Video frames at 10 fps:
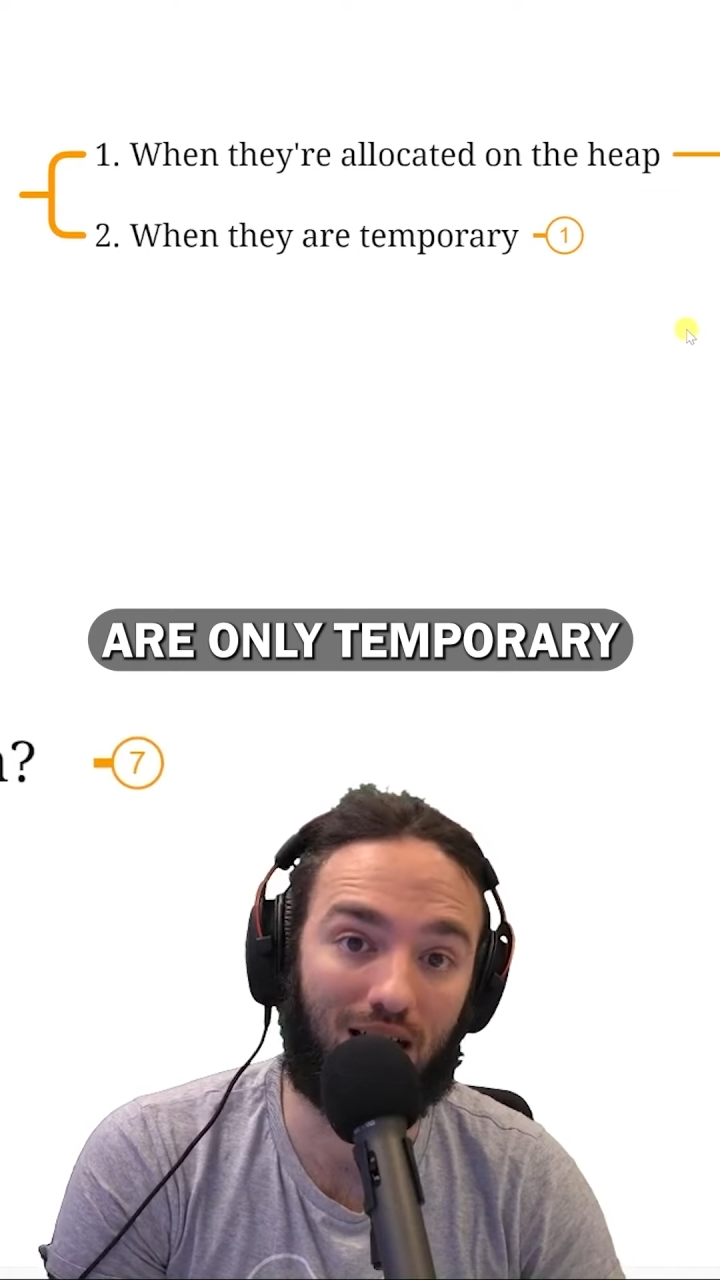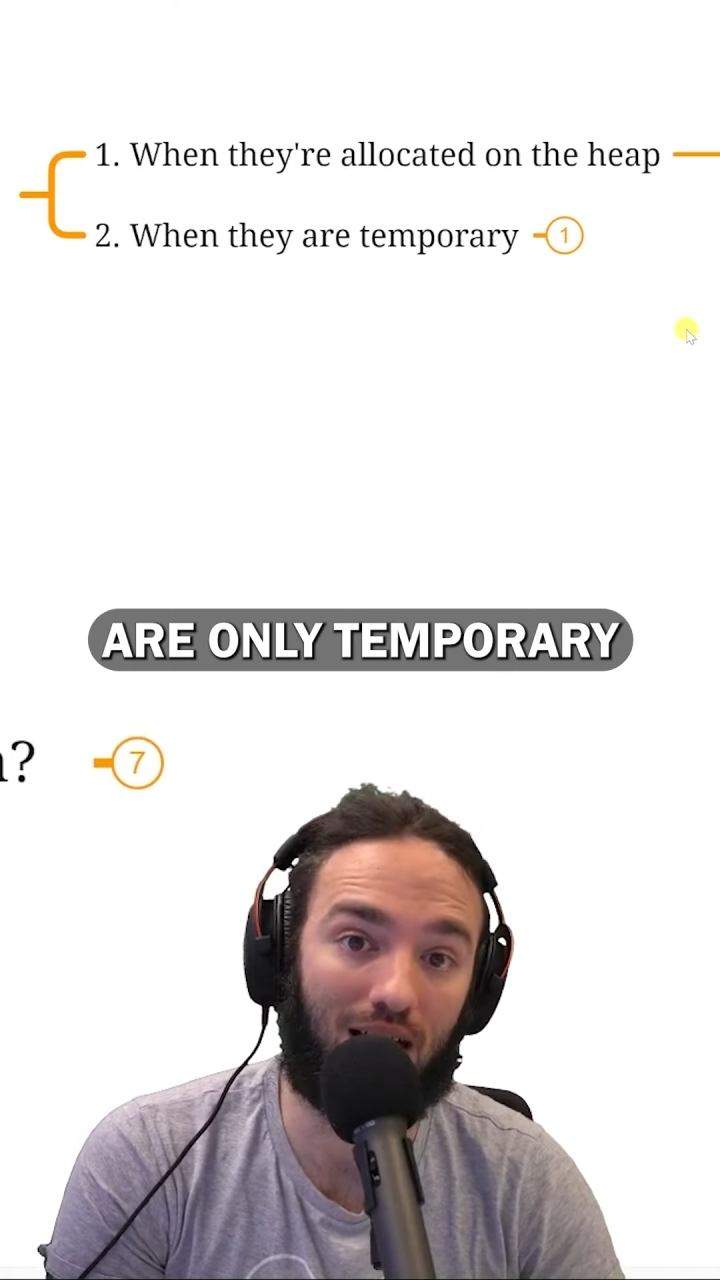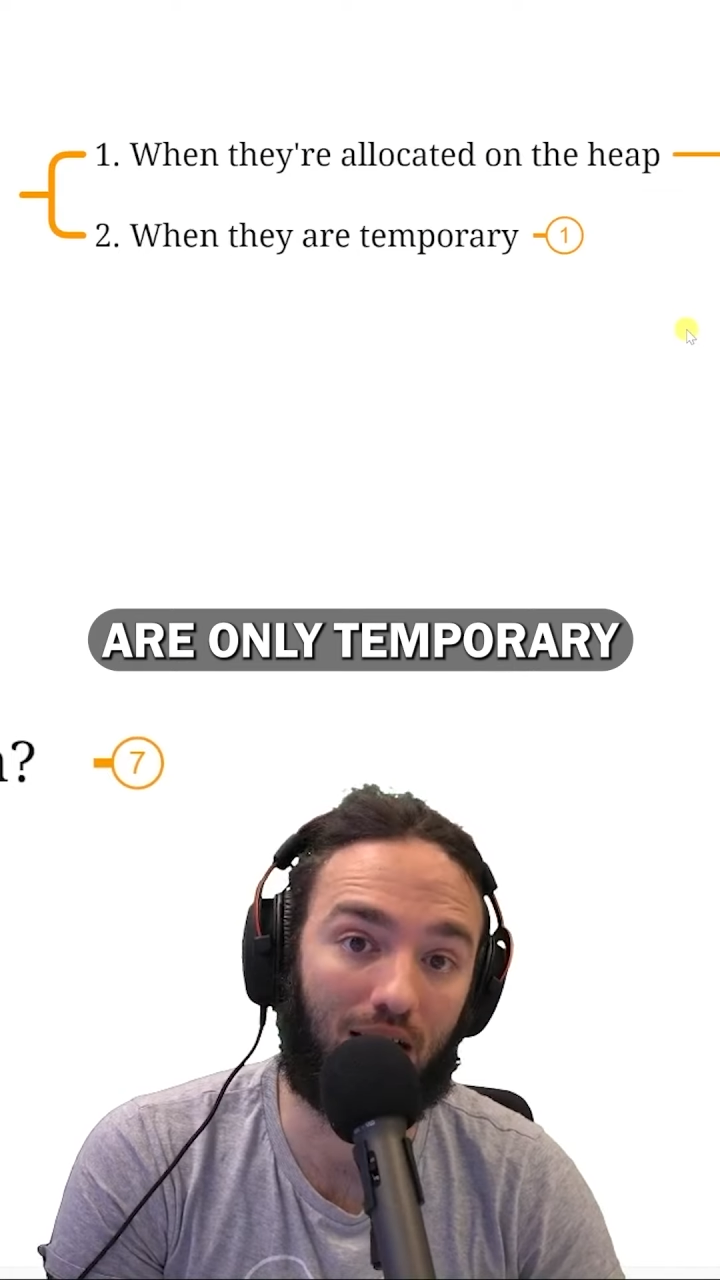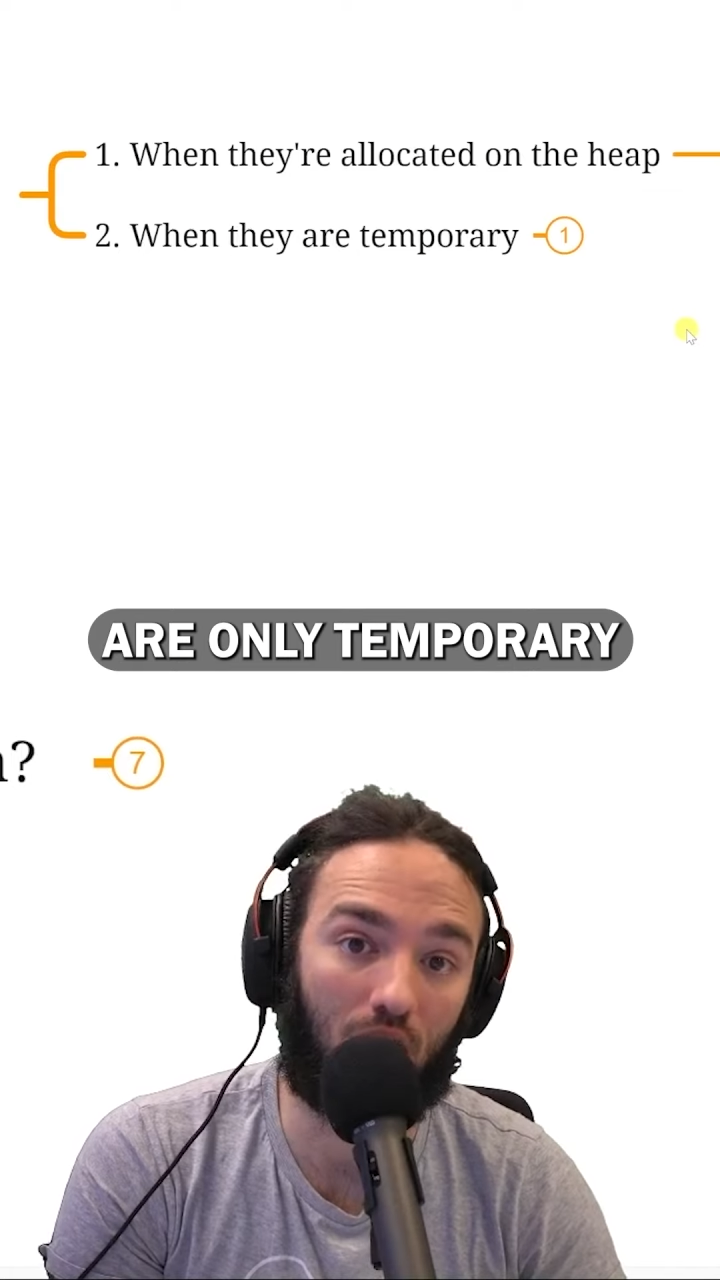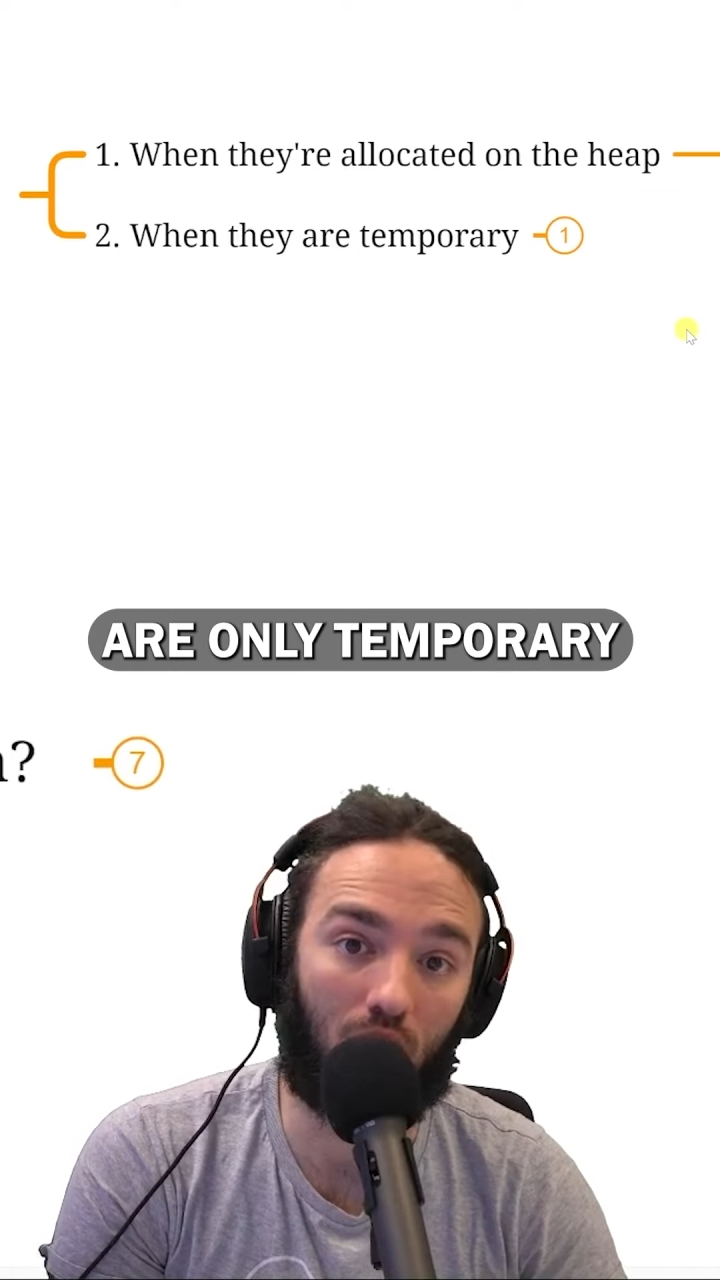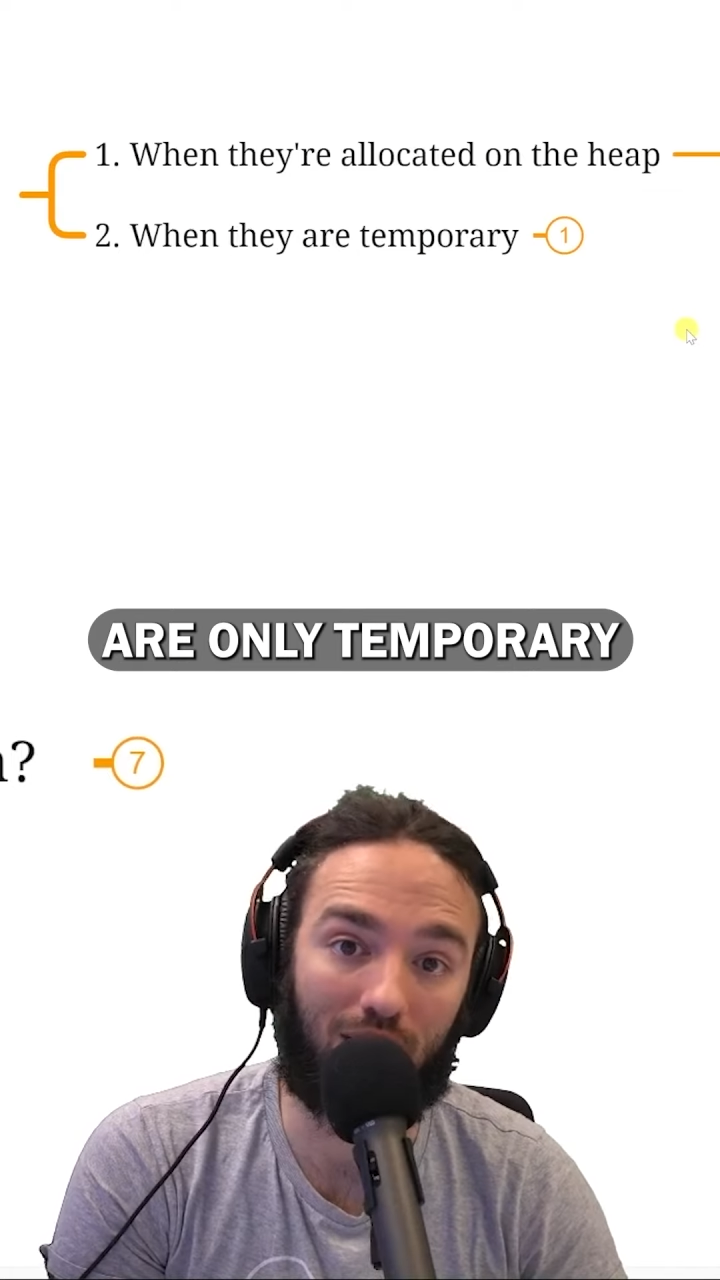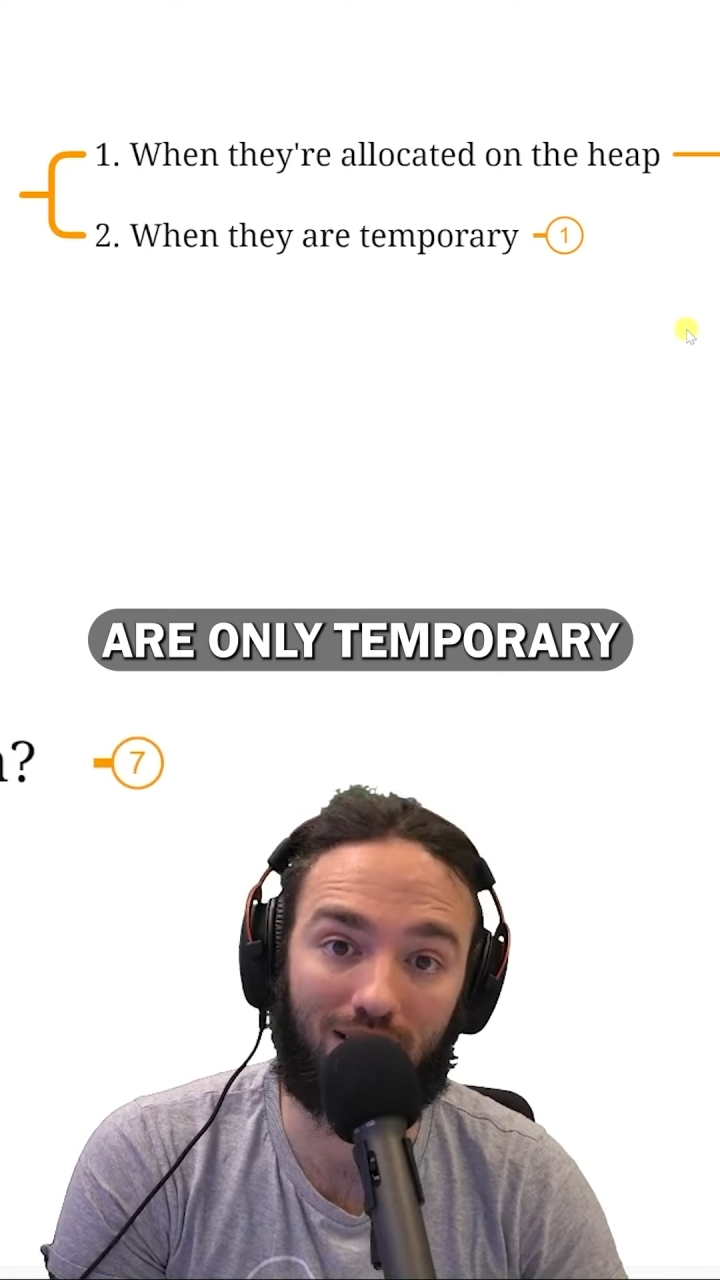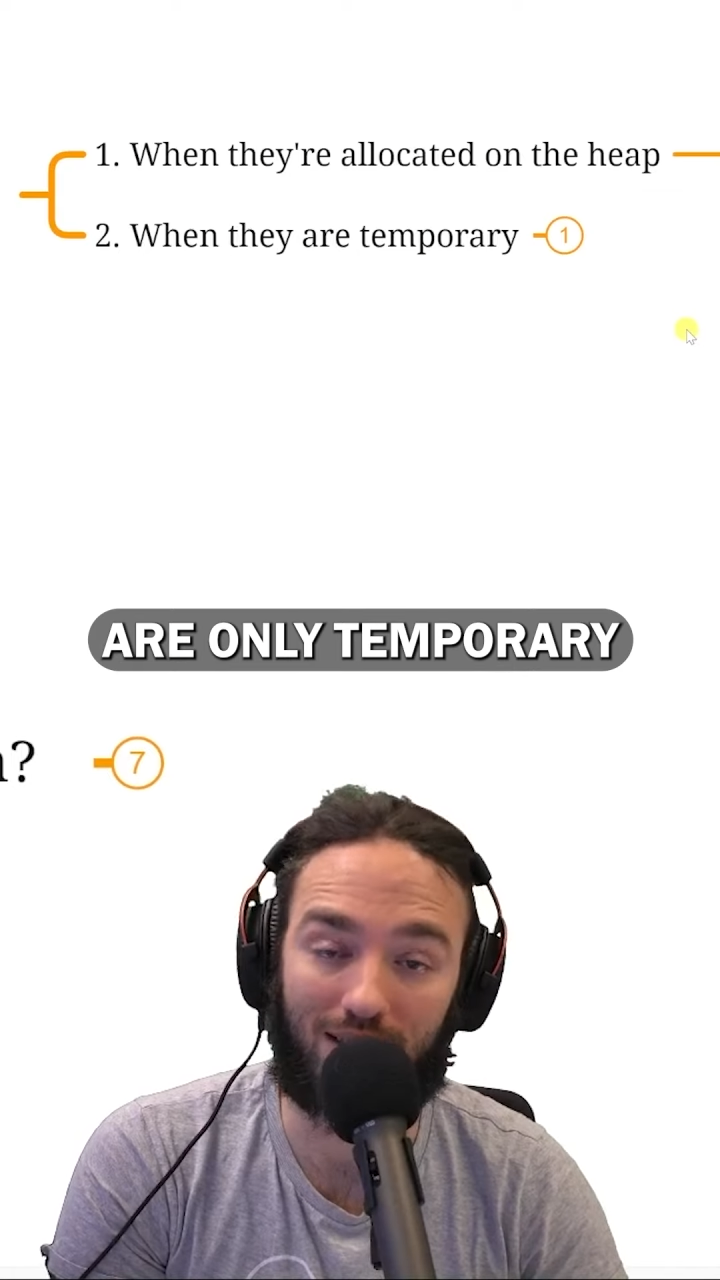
are only